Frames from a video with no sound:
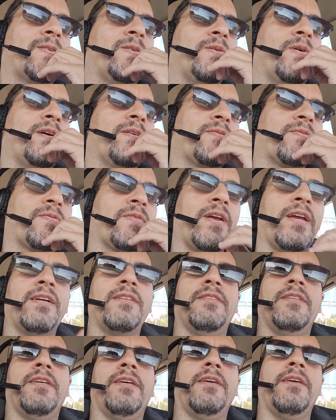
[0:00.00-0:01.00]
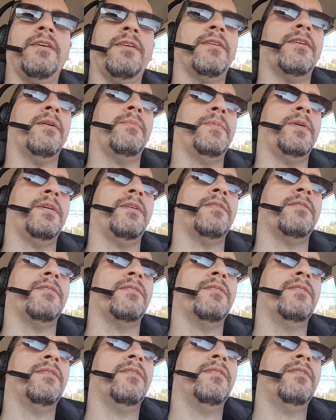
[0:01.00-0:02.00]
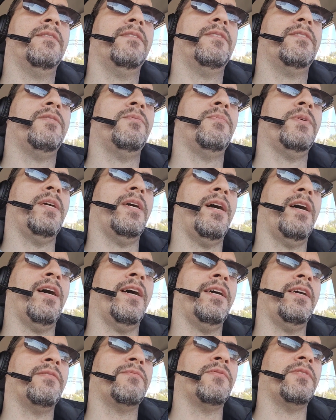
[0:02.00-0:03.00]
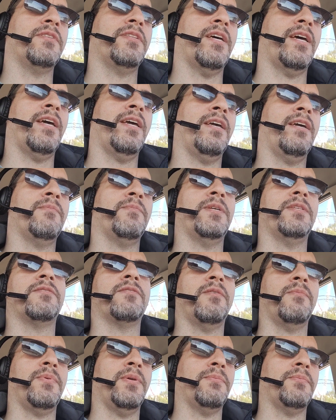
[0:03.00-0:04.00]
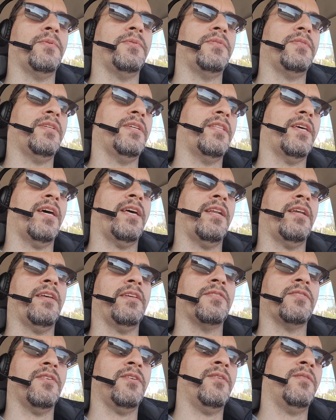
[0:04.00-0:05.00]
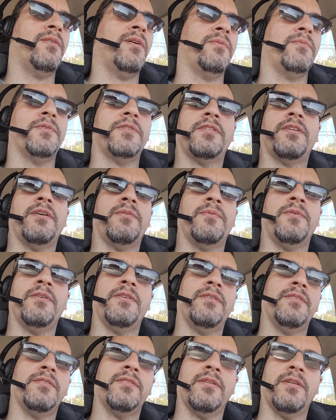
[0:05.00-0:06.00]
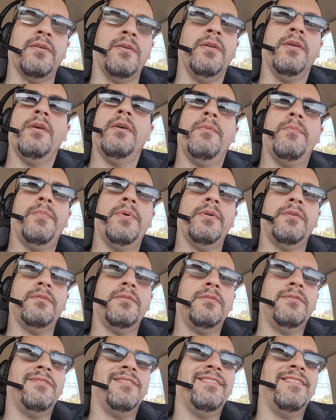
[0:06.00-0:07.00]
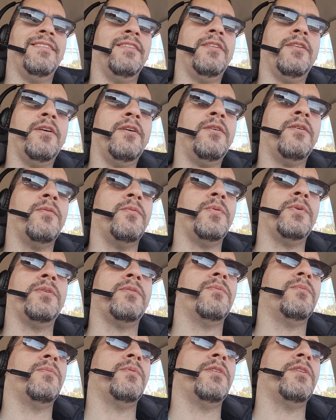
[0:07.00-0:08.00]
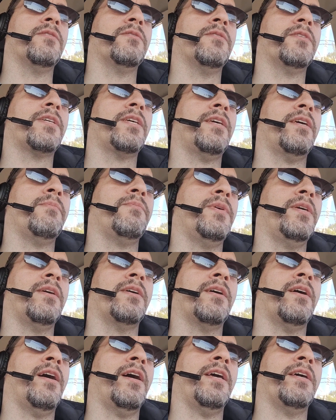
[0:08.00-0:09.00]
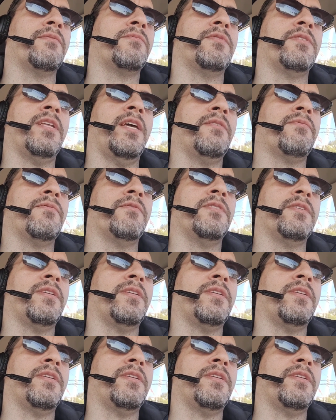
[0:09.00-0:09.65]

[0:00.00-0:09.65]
quite frankly, to be high every day, some people see that as, oh, I wish I was, but no, when you're looking at being high every day for